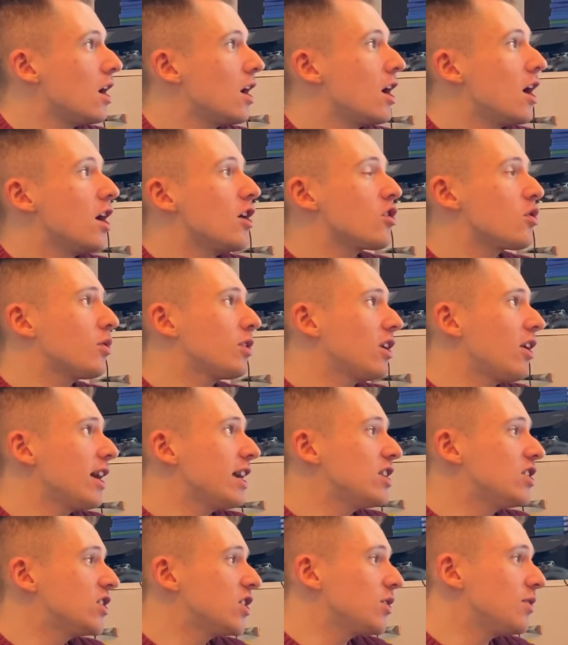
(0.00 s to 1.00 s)
So what I'd like you
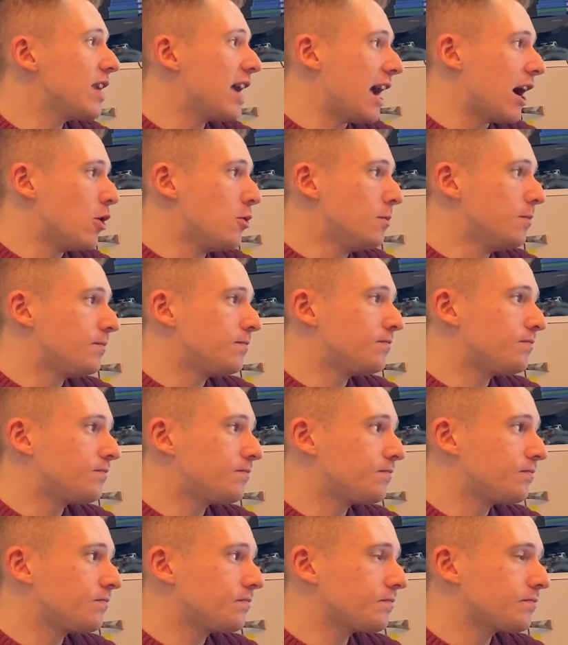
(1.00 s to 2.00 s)
to do now
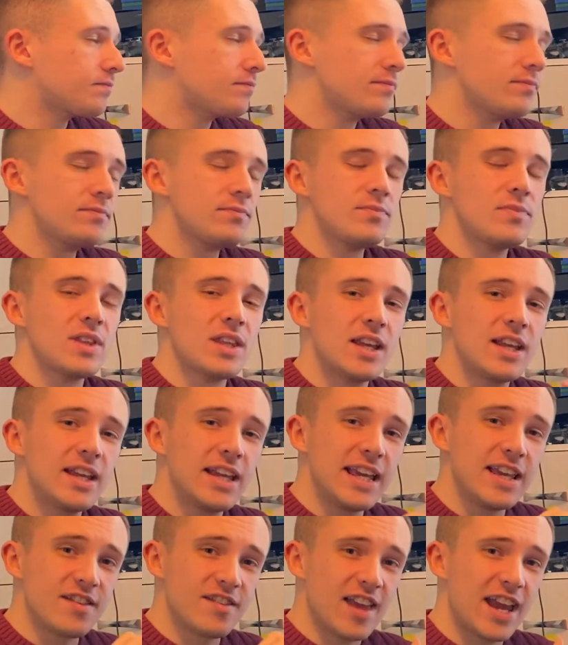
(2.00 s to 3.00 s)

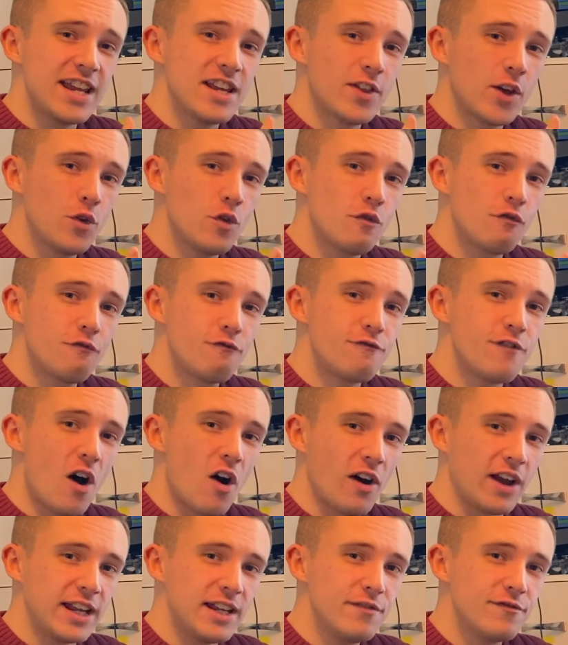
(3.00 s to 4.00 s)
is take those
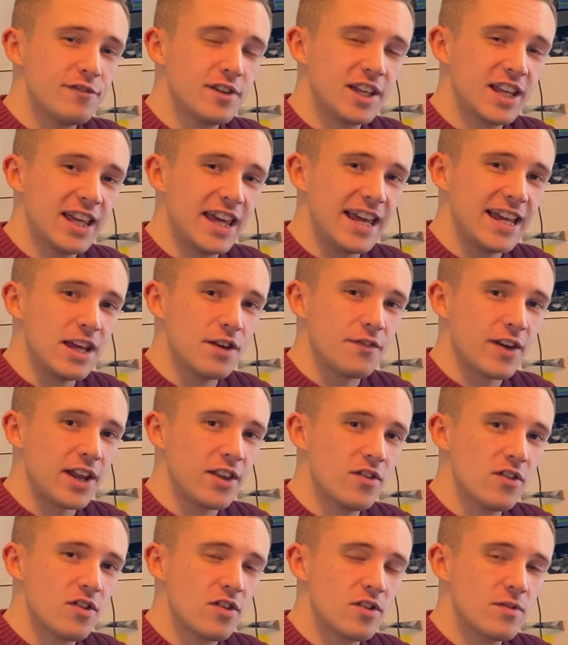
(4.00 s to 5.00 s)
5 key
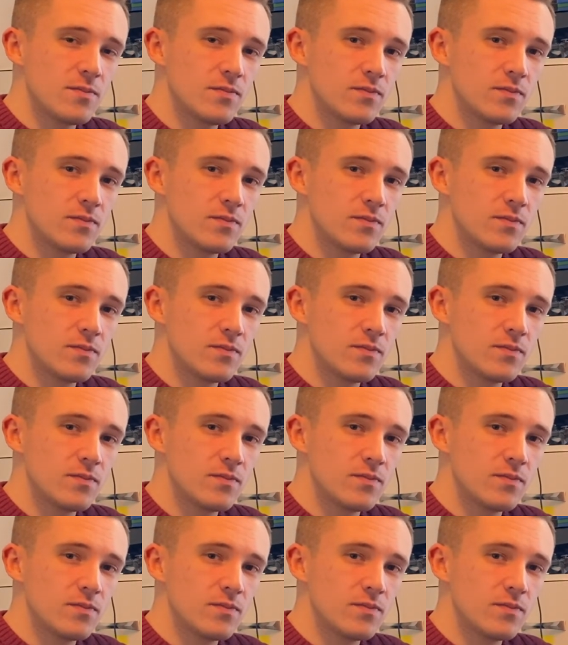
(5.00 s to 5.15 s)
events